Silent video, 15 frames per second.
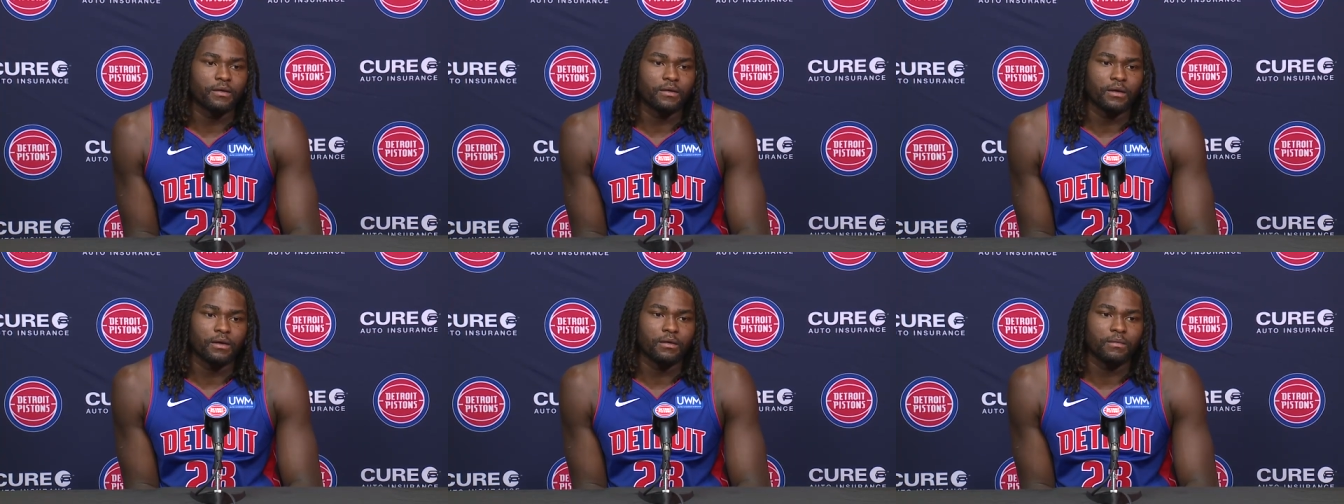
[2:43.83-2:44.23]

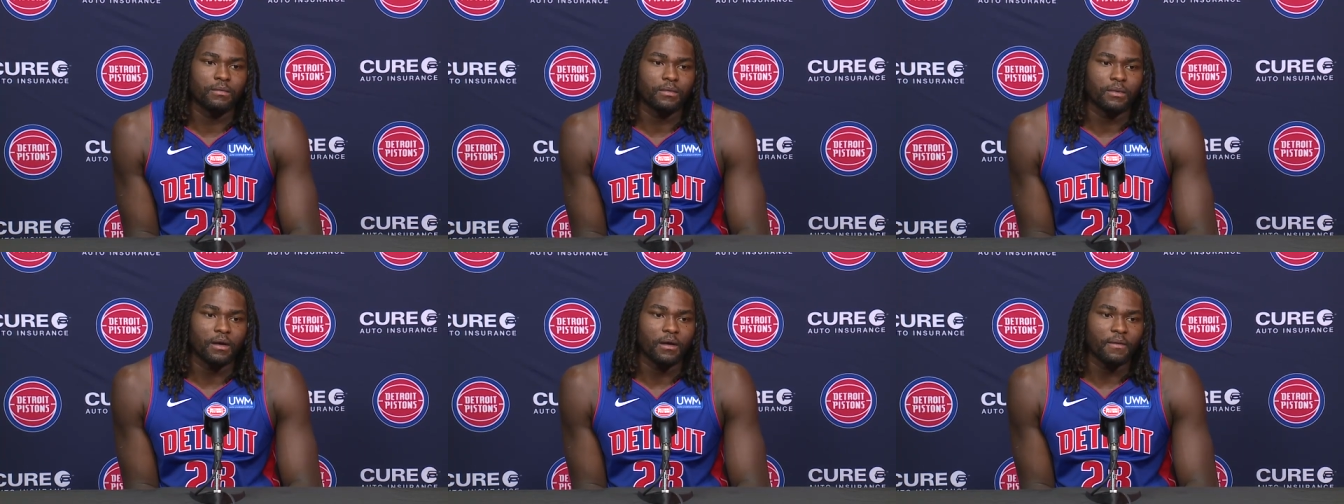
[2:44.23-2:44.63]
I
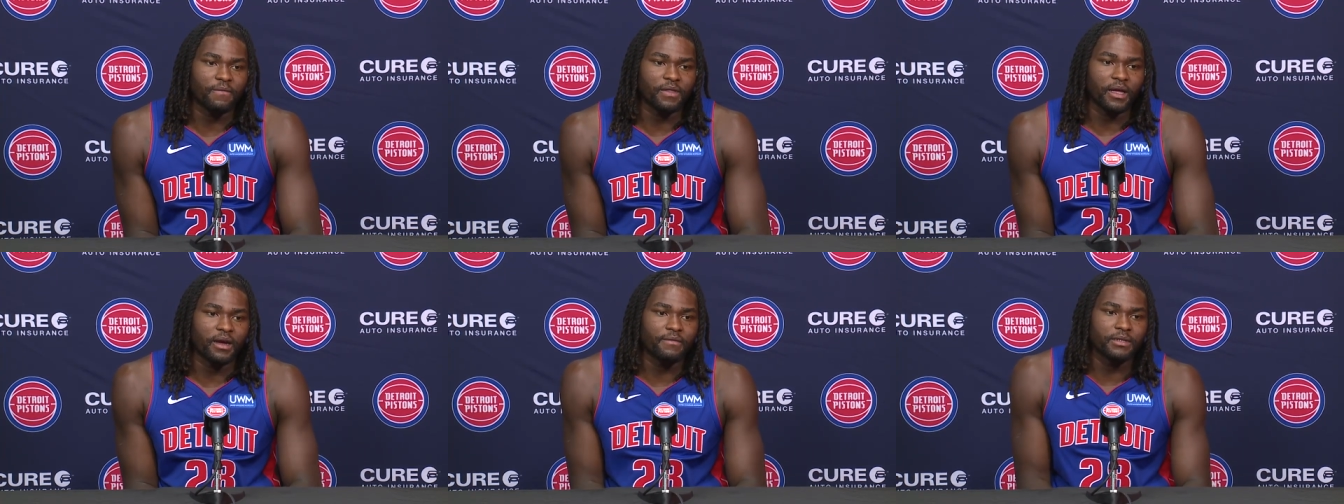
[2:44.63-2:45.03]

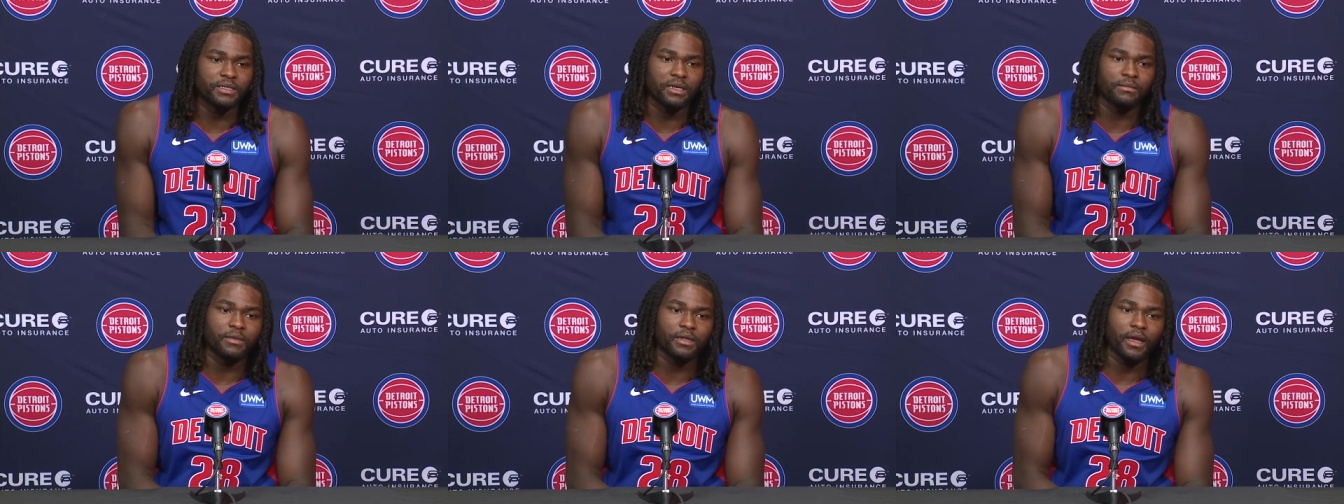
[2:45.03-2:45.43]
feel like every
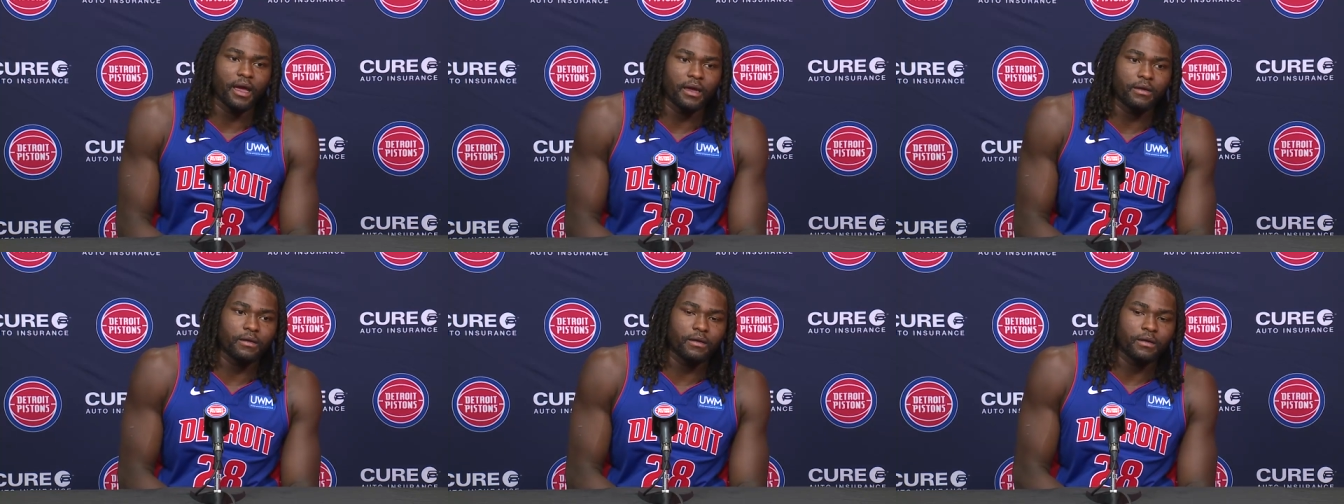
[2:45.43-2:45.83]
team needs an
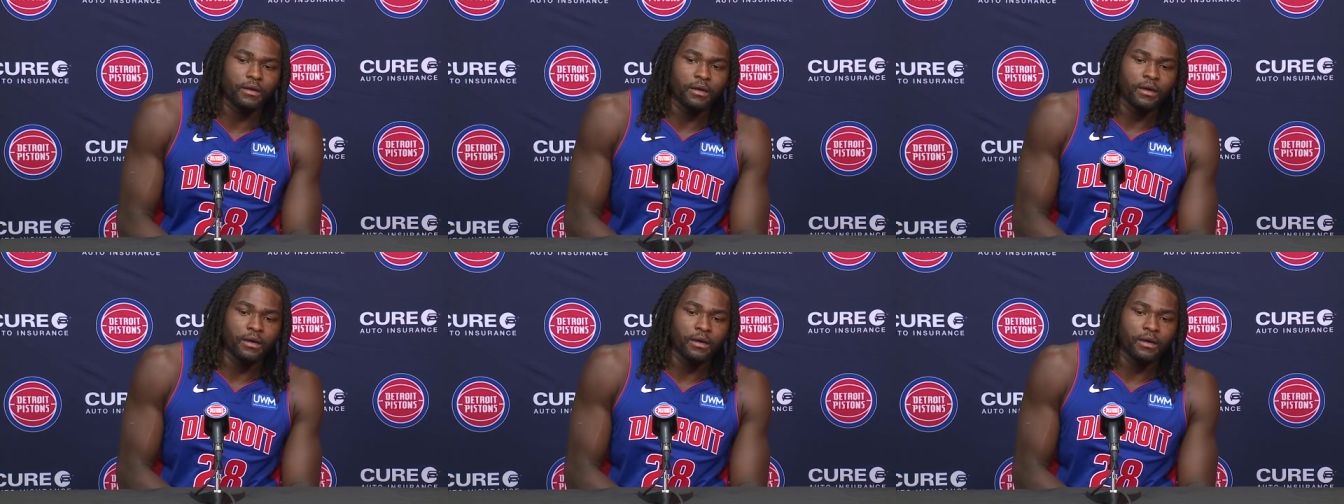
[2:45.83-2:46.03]
anchor